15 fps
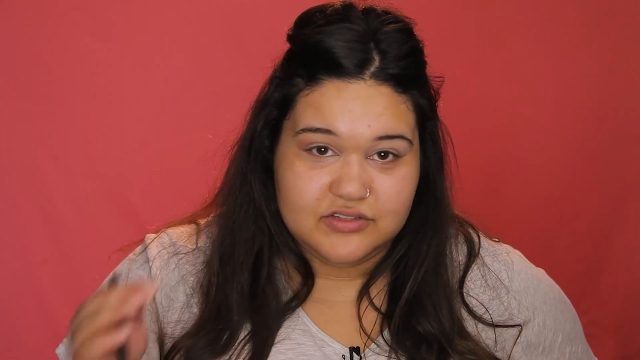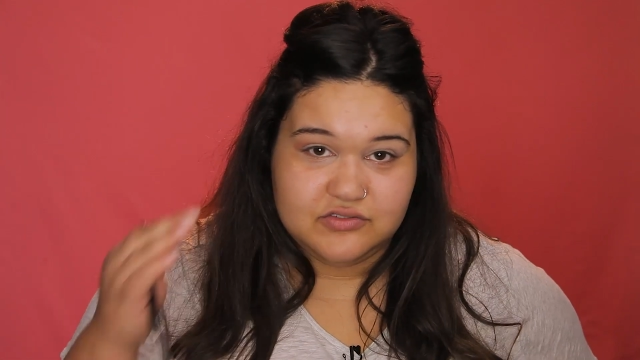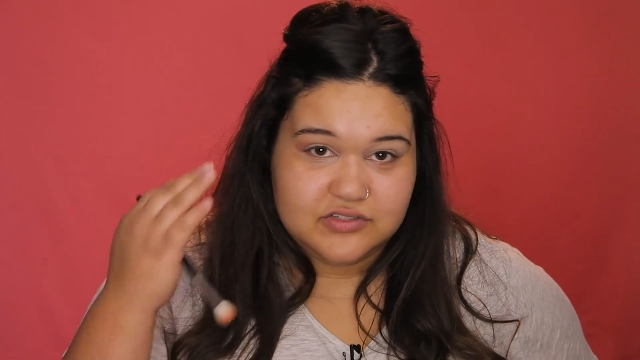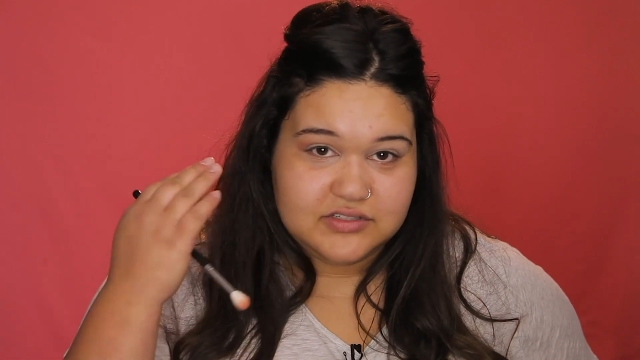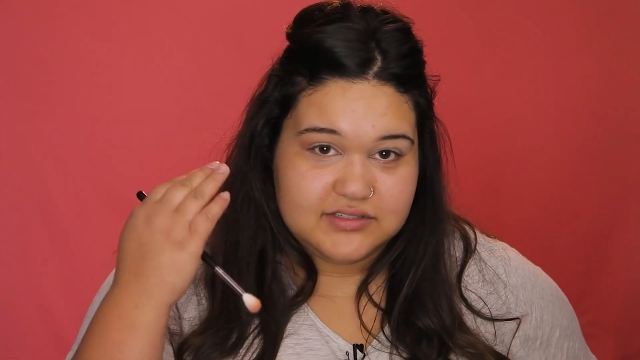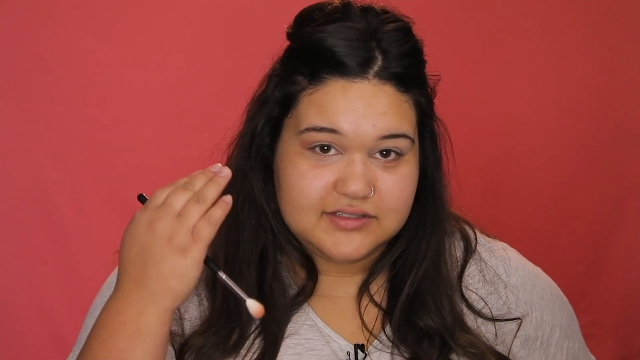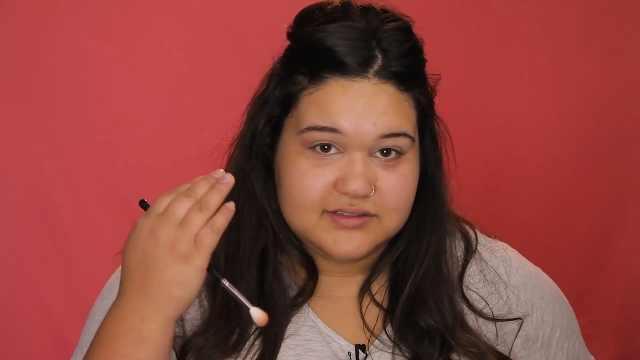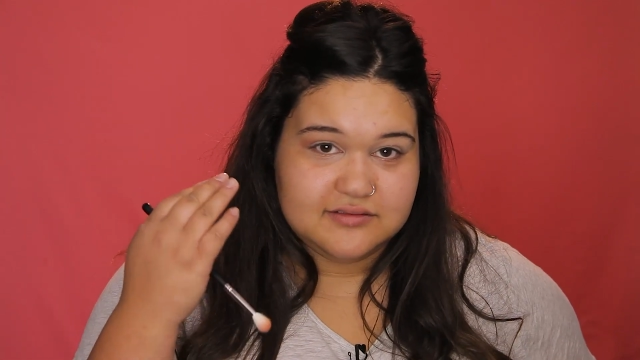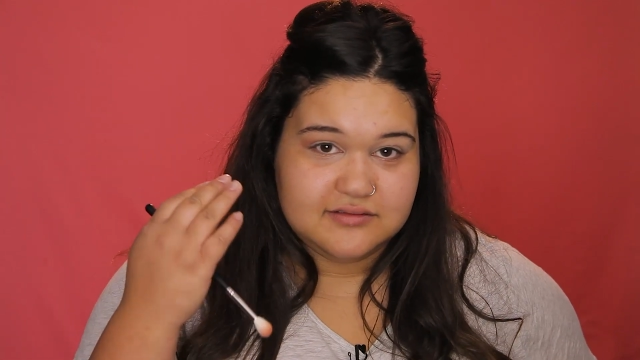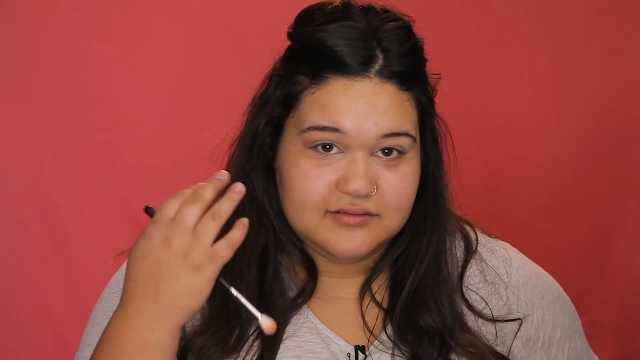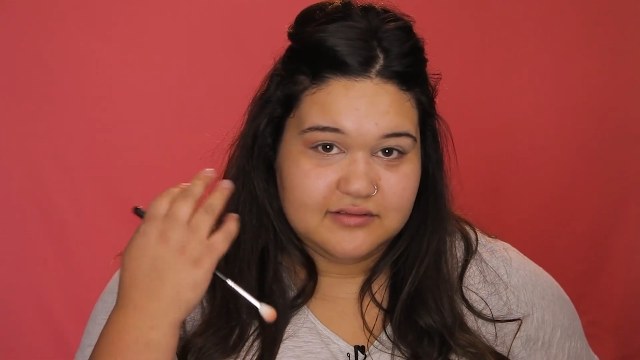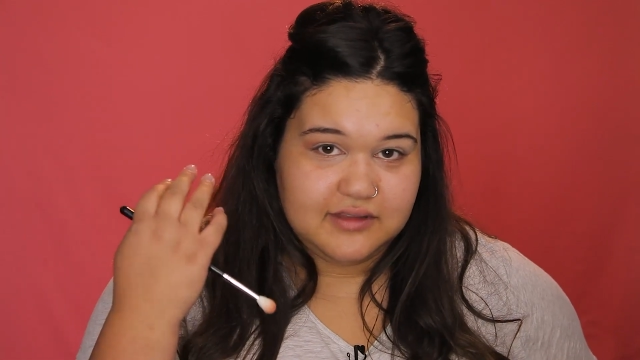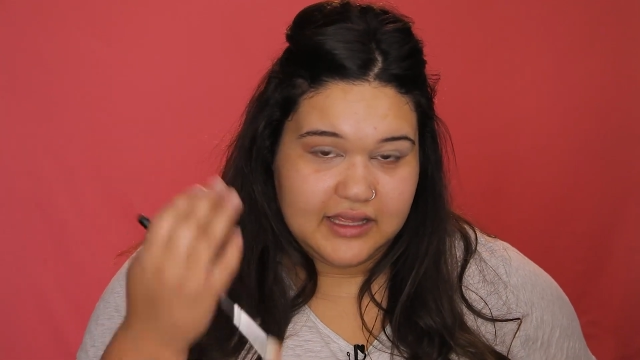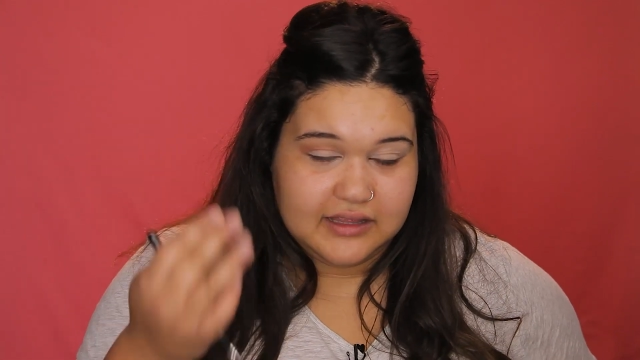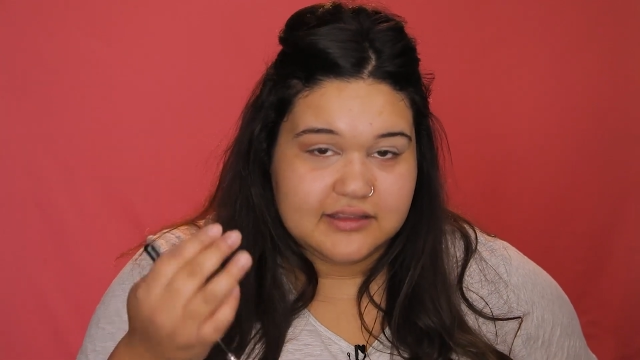you just,
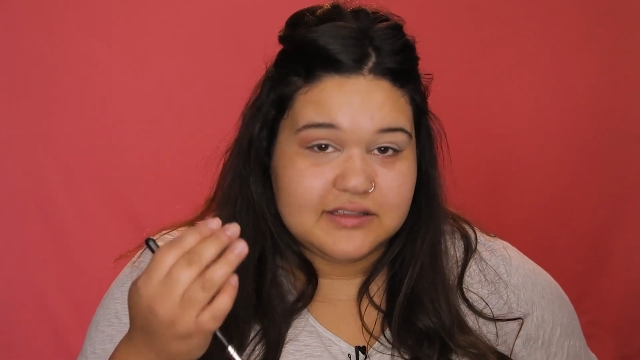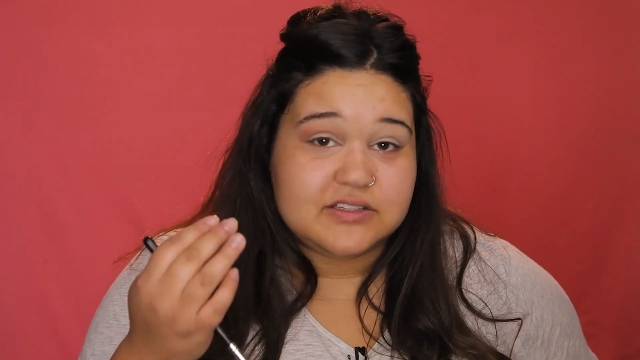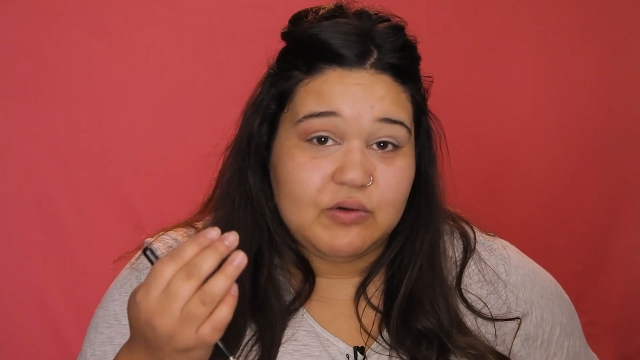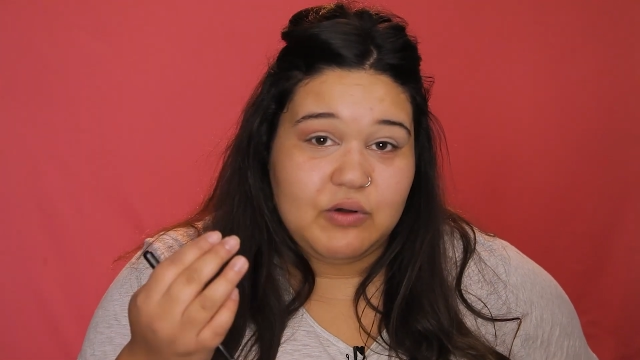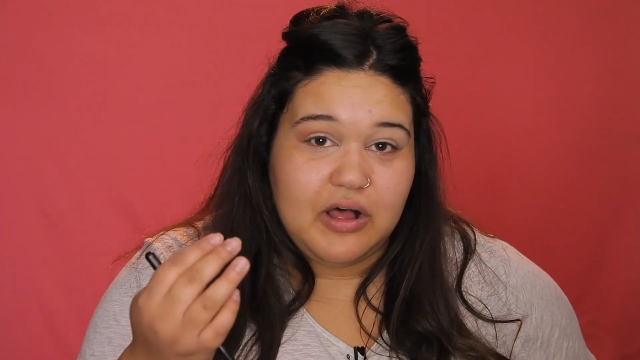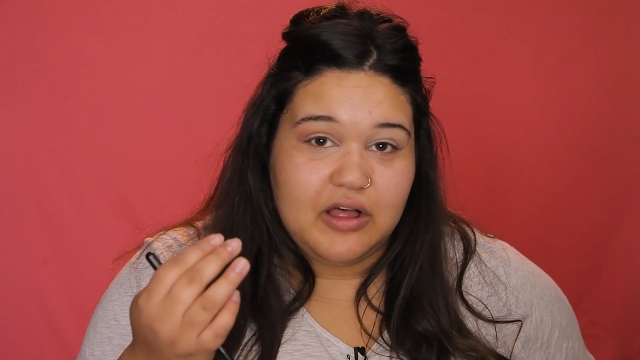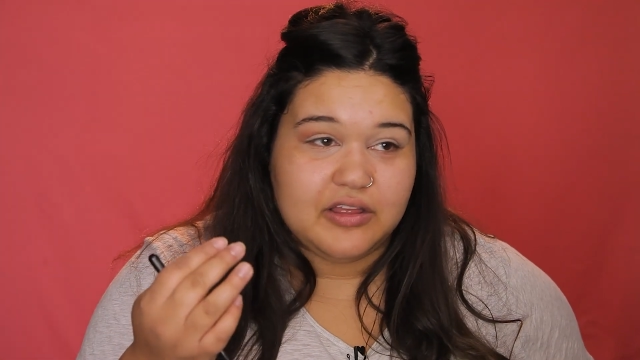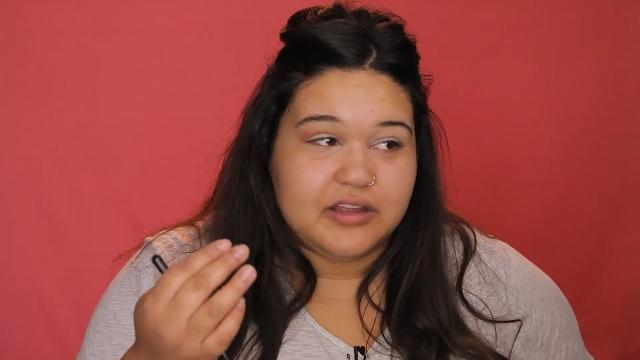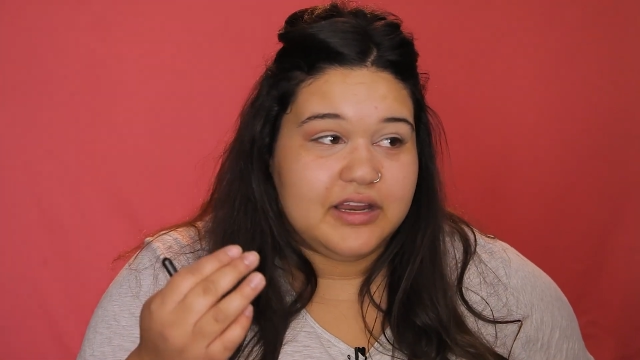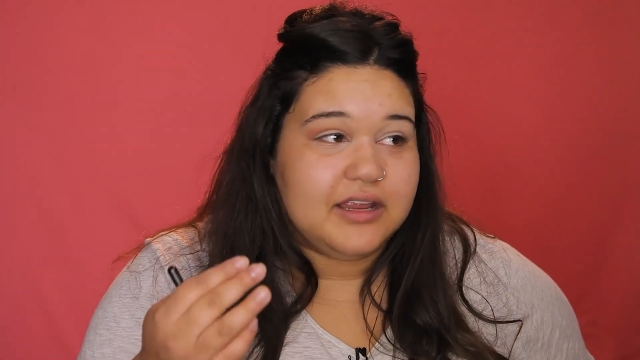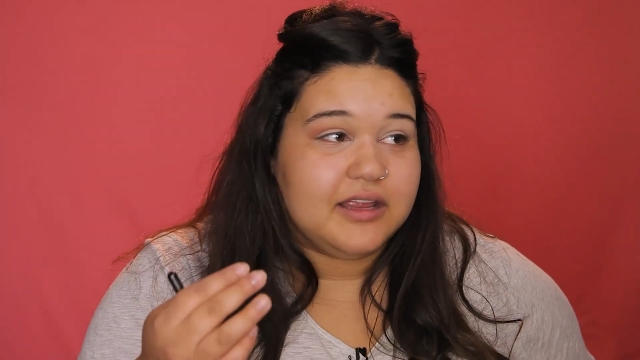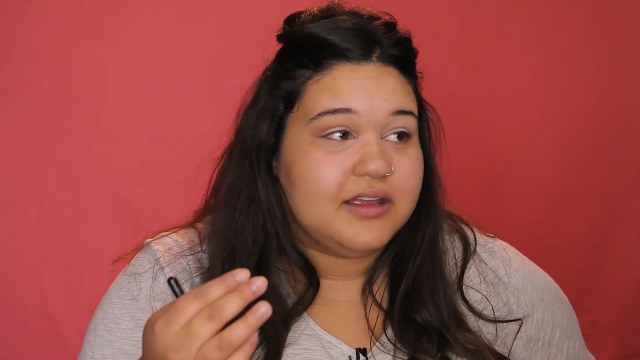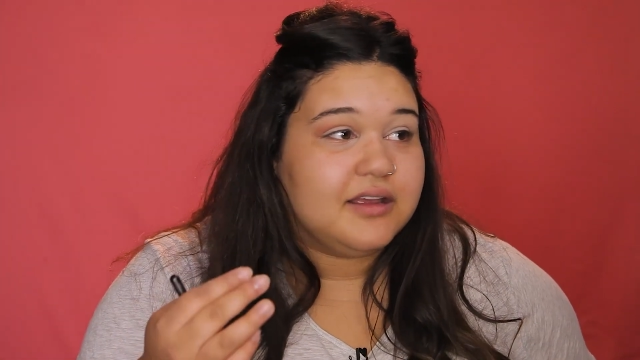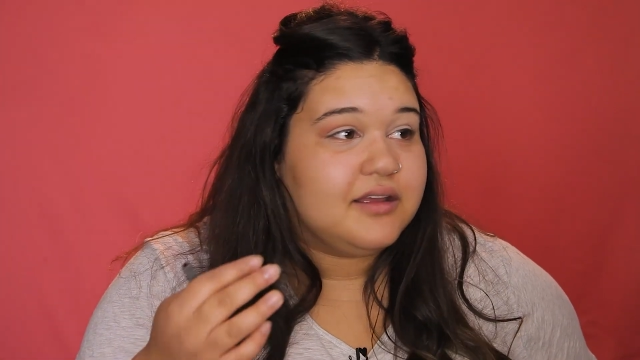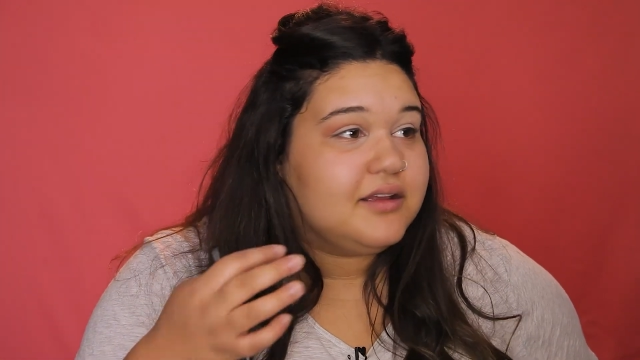like, this quality,